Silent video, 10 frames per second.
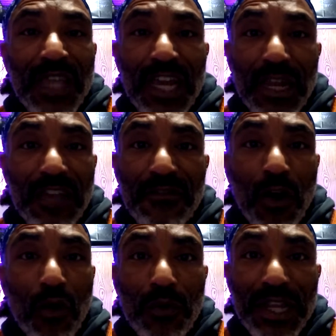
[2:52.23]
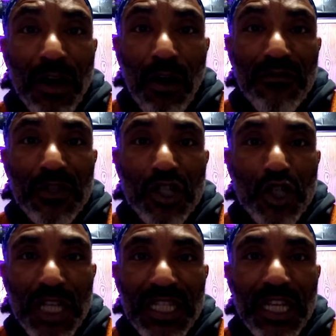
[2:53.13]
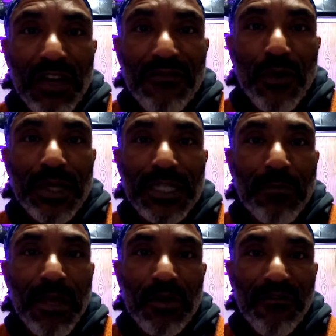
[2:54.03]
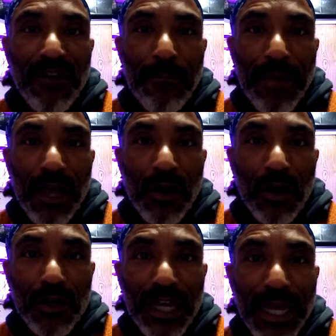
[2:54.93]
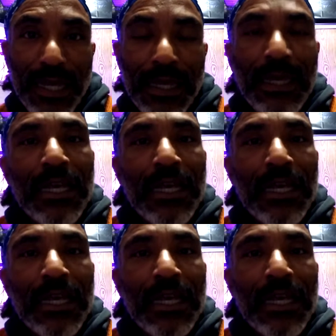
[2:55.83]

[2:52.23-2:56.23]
And life already offers just enough for us to be able to fight back on, okay?